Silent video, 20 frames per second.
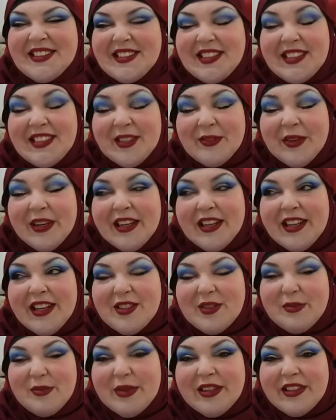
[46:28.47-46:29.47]
Anyway, you had
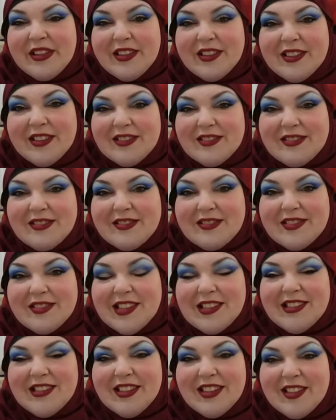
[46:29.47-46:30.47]
to be there.
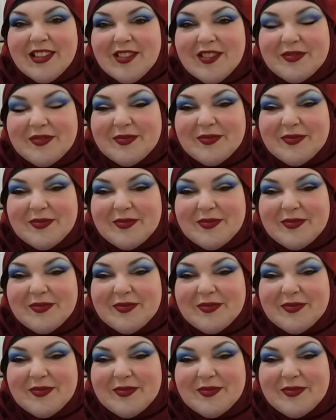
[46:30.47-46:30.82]
That's it.